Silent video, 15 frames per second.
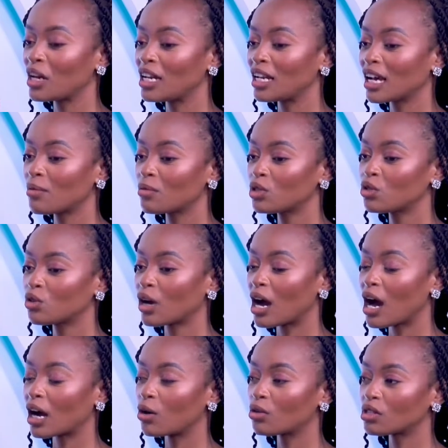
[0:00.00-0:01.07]
it comes to
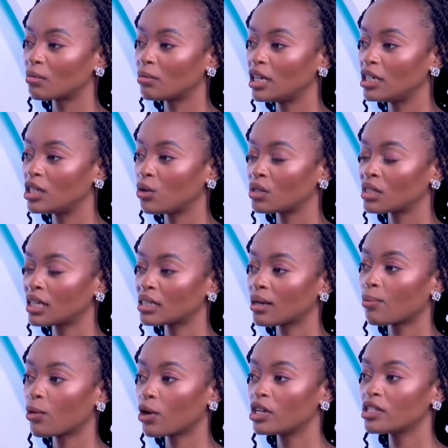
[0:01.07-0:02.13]
accountability, because that's a
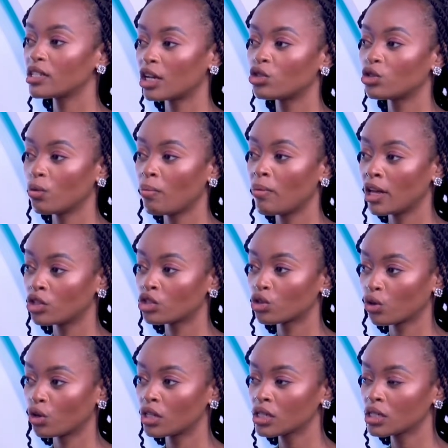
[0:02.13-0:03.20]
point that you
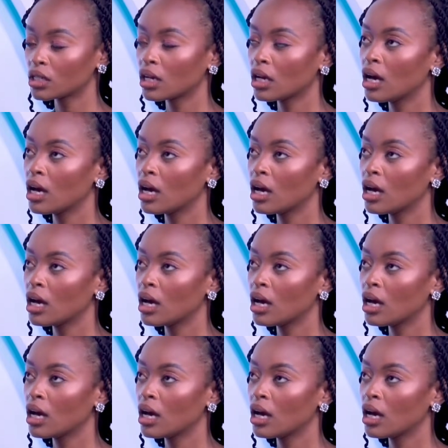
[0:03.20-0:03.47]
mentioned,